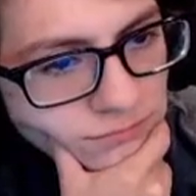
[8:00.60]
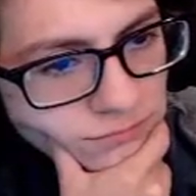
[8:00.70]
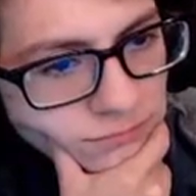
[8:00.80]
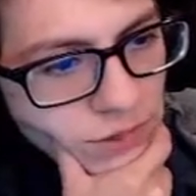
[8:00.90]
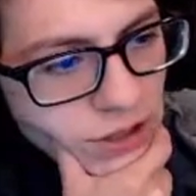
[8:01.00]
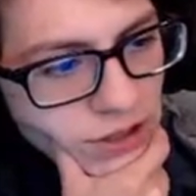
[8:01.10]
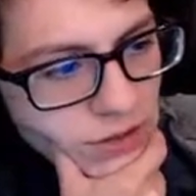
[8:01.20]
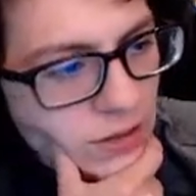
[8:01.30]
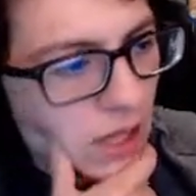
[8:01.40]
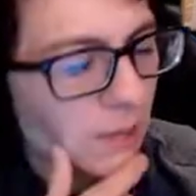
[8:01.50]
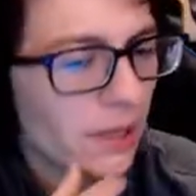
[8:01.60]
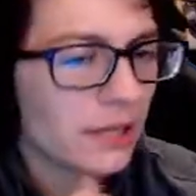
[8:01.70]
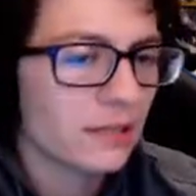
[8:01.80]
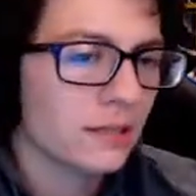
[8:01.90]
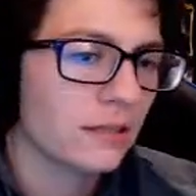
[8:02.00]
What do they do?
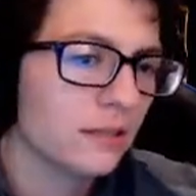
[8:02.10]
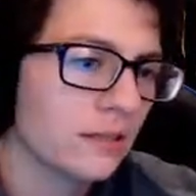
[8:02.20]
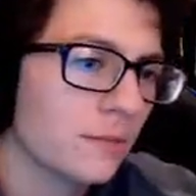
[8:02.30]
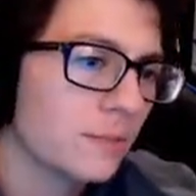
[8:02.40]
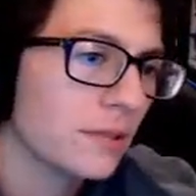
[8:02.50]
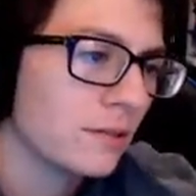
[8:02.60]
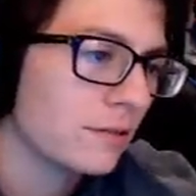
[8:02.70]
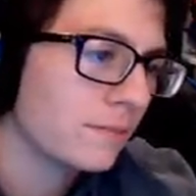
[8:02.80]
Dynamax the P2?